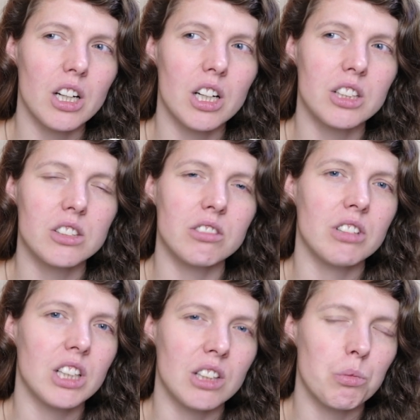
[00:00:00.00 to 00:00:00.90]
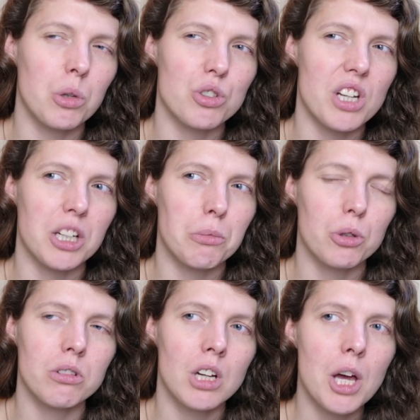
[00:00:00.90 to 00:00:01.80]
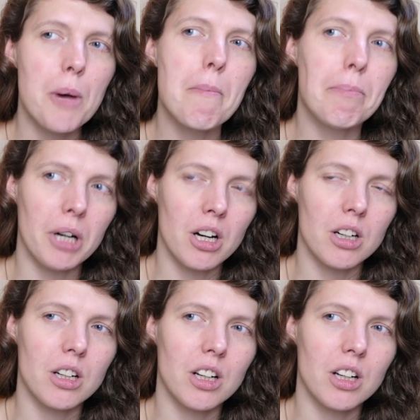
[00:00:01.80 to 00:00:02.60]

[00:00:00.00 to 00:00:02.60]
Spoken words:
I don't really even watch it anymore. But,